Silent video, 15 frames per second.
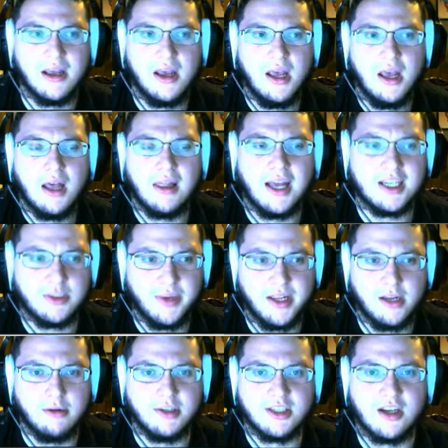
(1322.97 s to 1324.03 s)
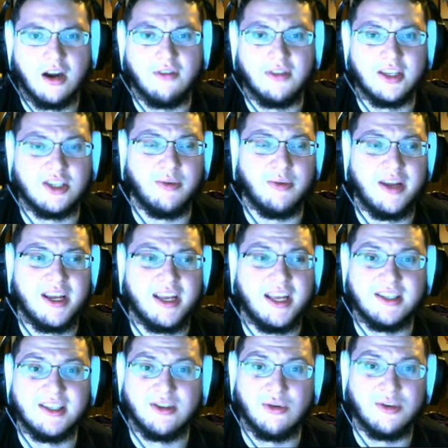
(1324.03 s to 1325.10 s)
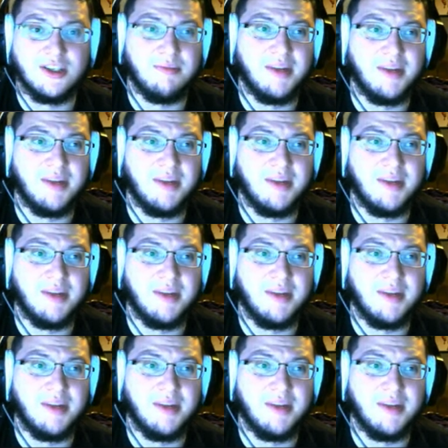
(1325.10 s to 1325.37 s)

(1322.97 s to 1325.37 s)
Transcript: last week he was Scarf, this week he's going to